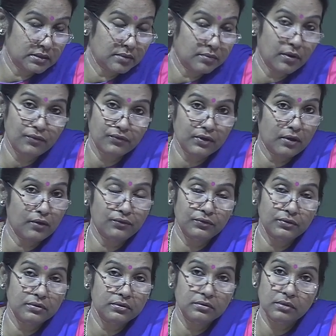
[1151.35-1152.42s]

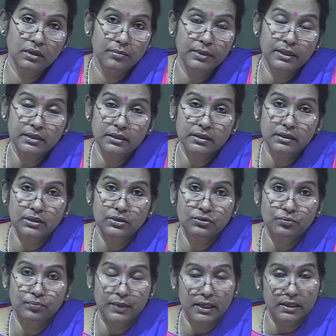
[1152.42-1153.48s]
often imitate it,
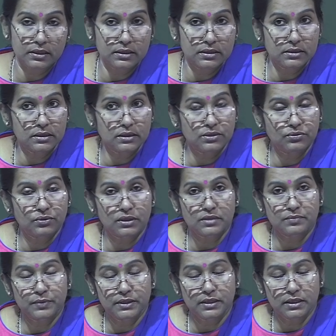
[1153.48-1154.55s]
to practice it, to
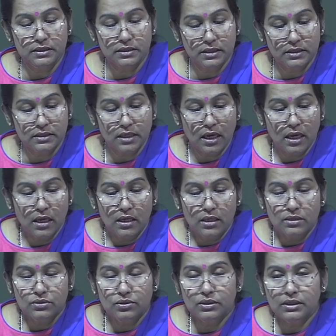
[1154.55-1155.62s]
experience it,
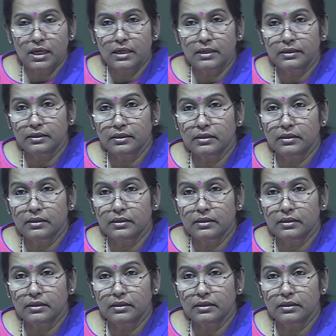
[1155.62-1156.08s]
so that